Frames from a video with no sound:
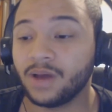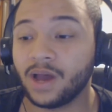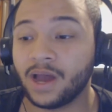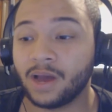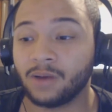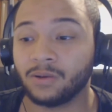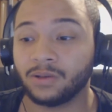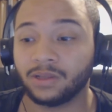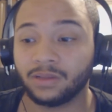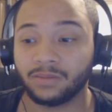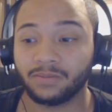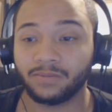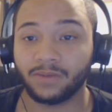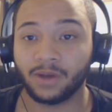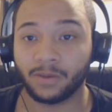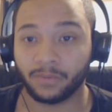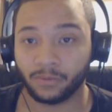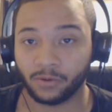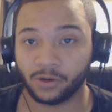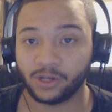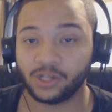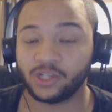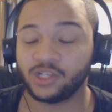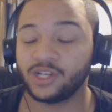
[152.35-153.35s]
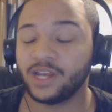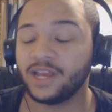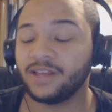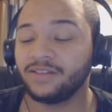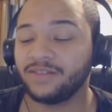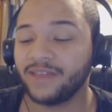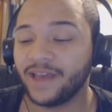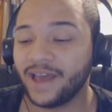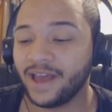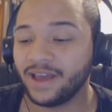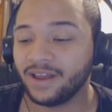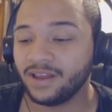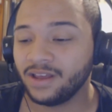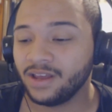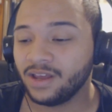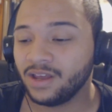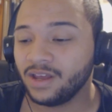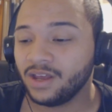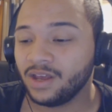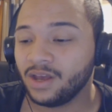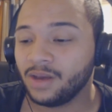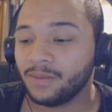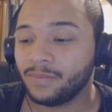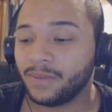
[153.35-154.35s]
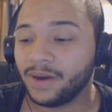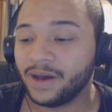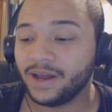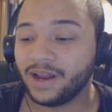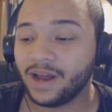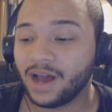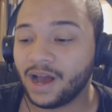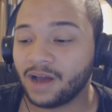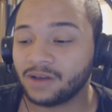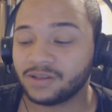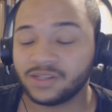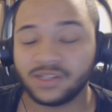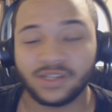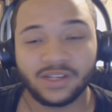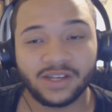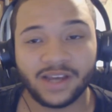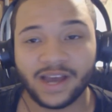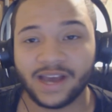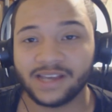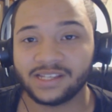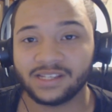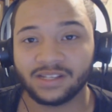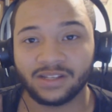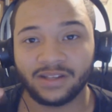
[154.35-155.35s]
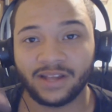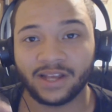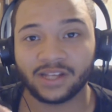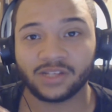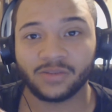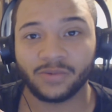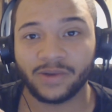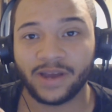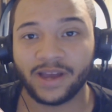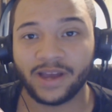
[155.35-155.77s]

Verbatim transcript: I will appreciate that. But I'll see you guys in the next